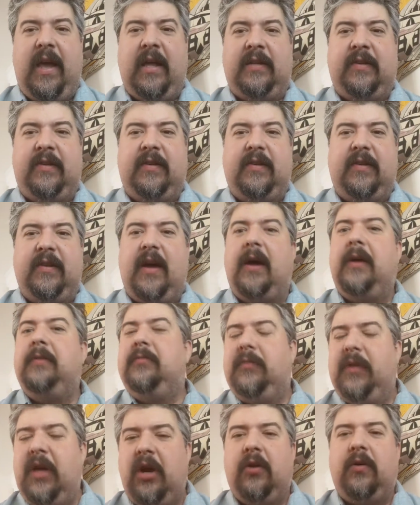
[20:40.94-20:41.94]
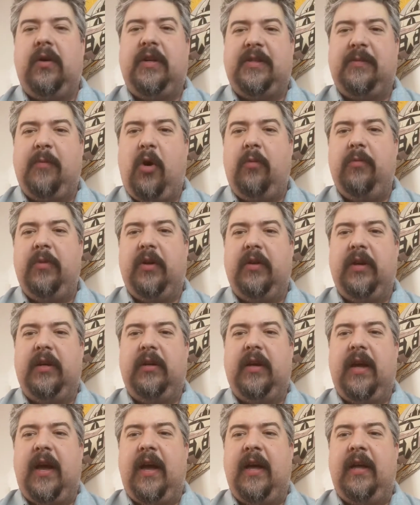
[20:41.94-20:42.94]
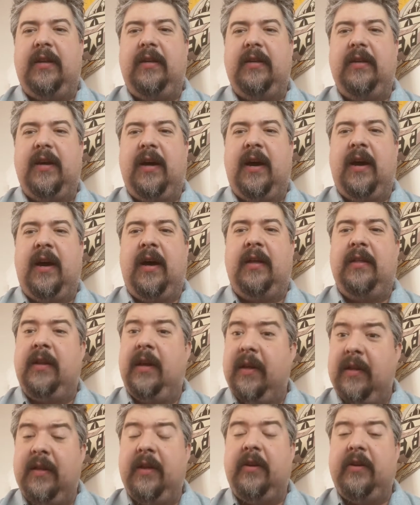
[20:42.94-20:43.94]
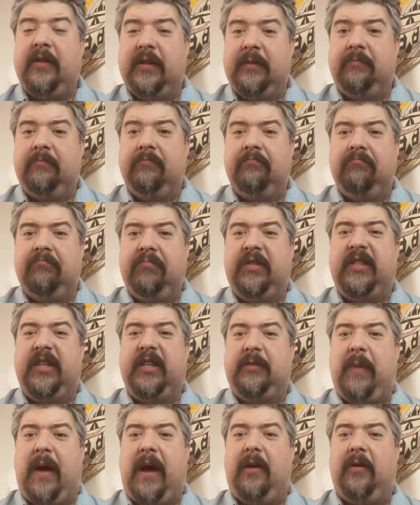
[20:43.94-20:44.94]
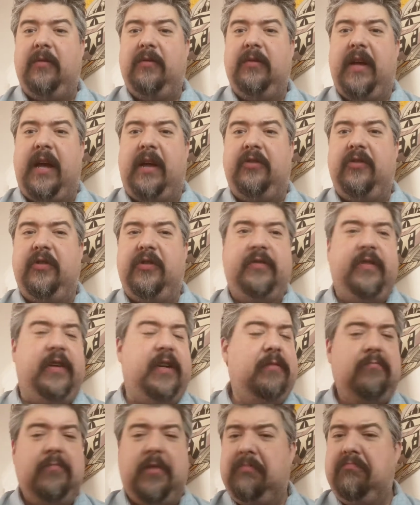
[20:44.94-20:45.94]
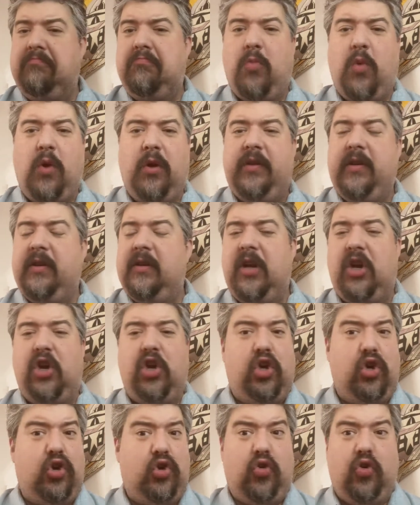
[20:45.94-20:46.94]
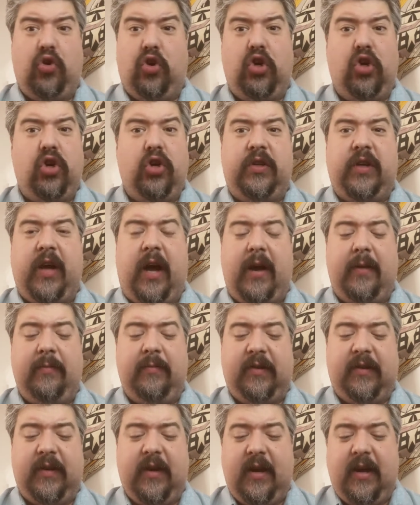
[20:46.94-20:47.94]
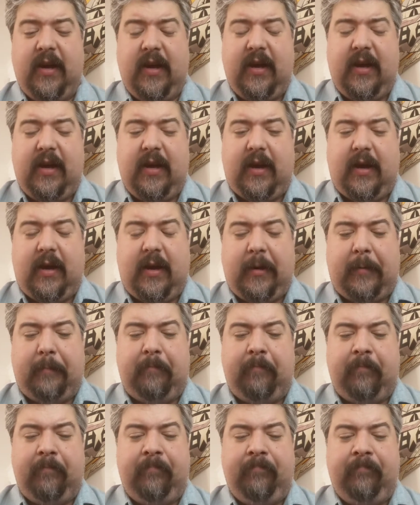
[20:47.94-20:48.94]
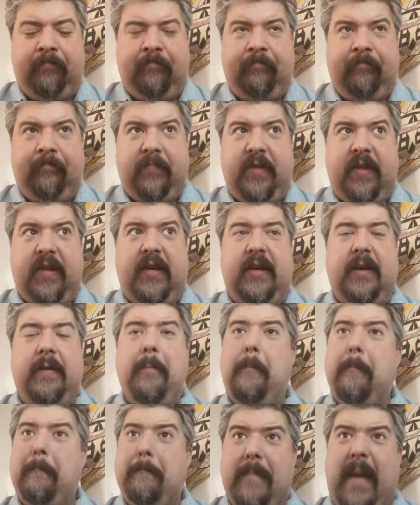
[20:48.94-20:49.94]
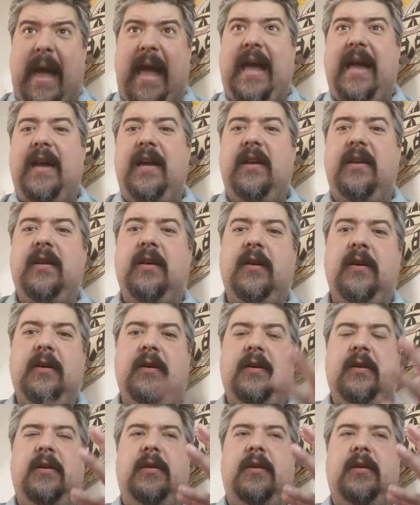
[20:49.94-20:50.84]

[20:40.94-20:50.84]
it's, a small building, and there's a £6 entrance fee, but worth it. Good times. The main